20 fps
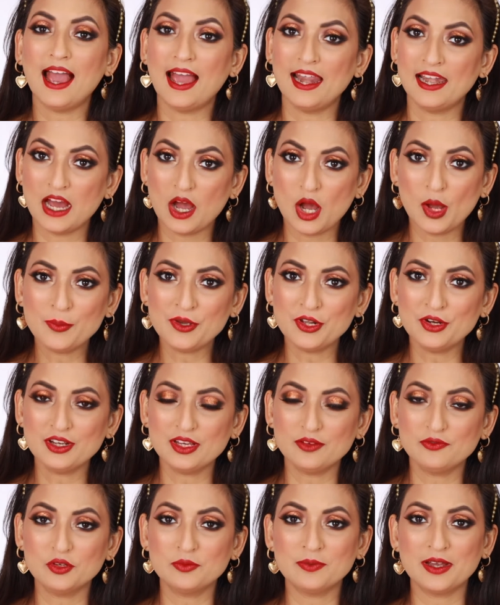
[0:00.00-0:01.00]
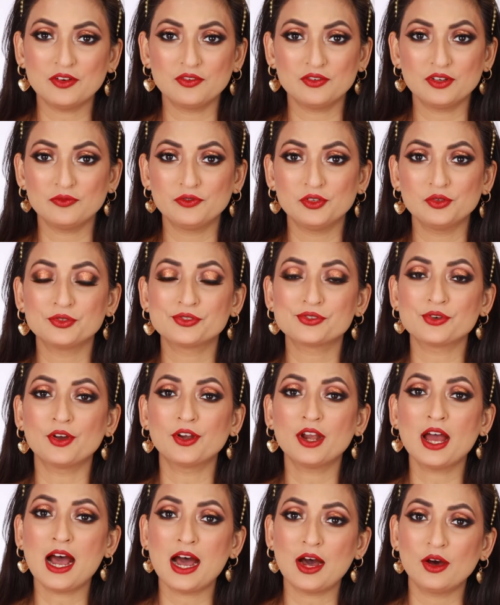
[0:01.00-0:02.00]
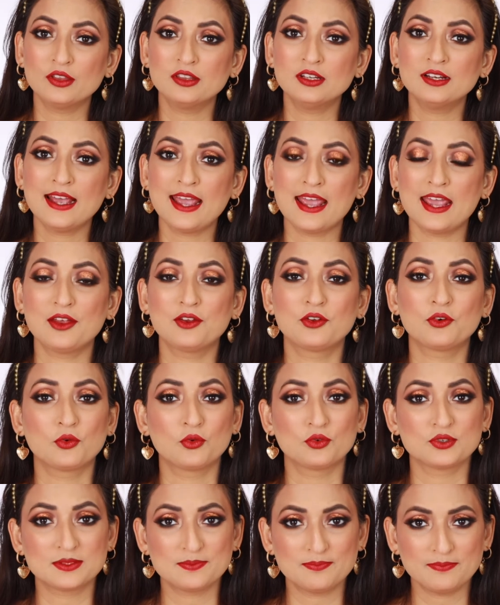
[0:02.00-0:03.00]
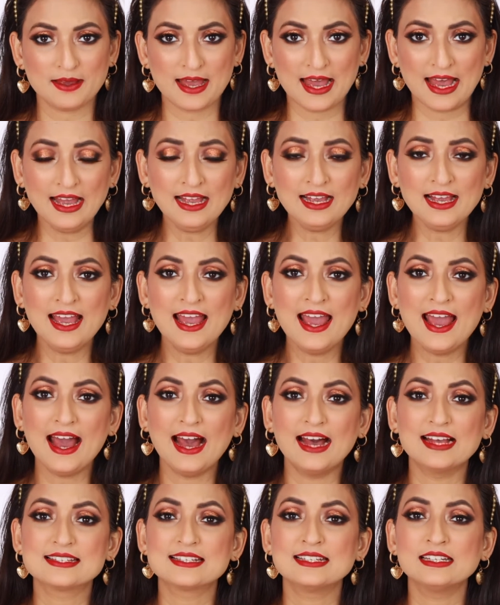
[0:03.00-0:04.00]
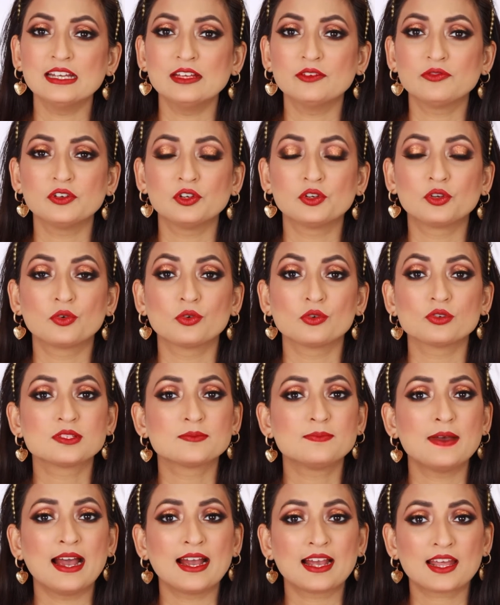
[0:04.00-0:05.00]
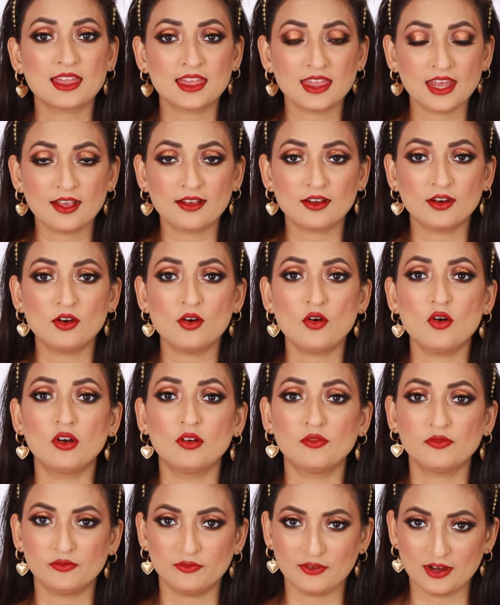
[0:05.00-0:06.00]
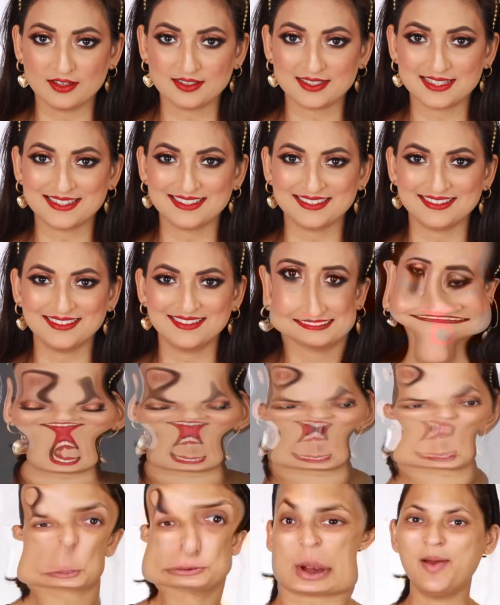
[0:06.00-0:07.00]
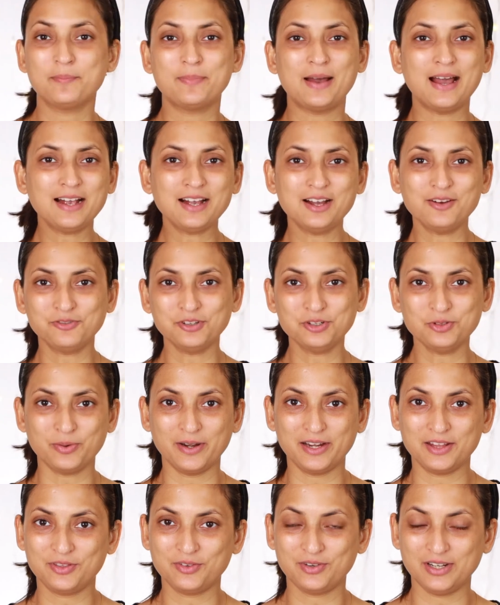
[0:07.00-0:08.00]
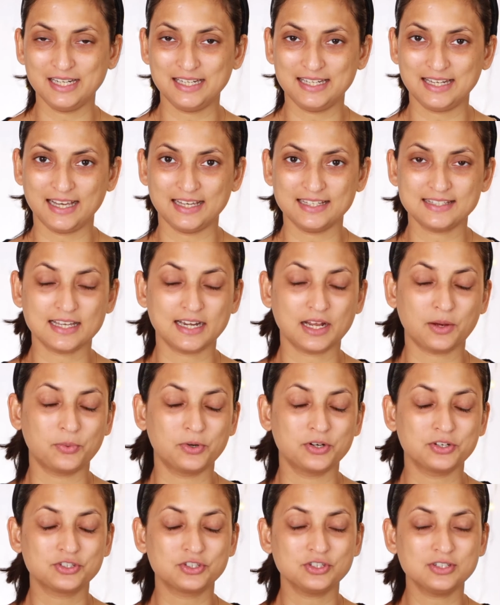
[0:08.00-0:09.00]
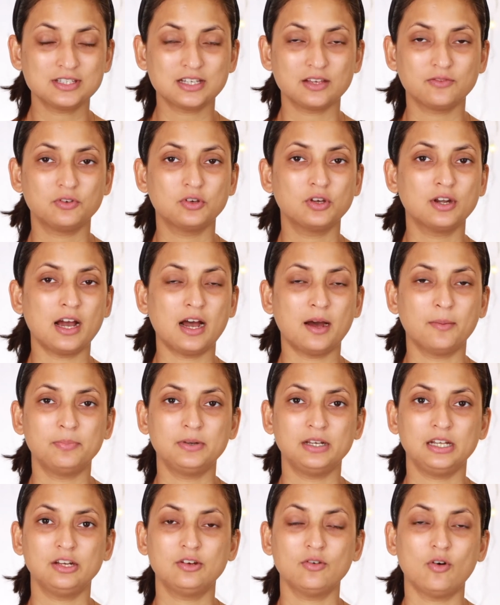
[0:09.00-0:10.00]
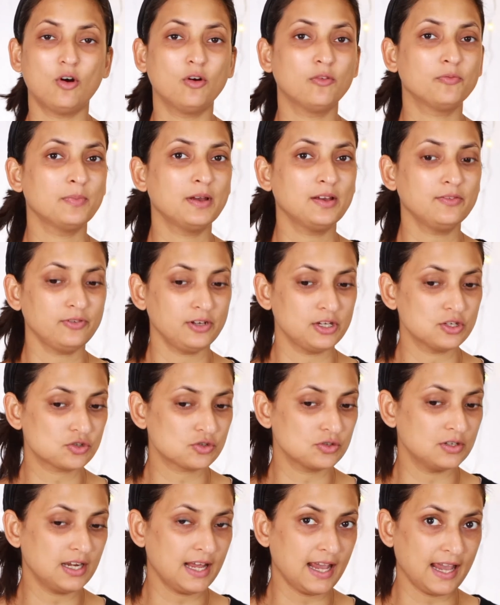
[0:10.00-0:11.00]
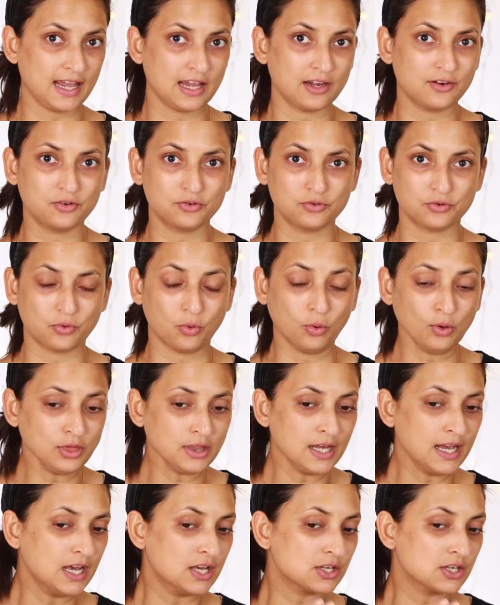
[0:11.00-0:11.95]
And now I'm going to give you my reviews on how the hair grows back, as in if it grows back thicker or faster. So I'm back after 23 days, and I want to just give you an update of my facial hair growth.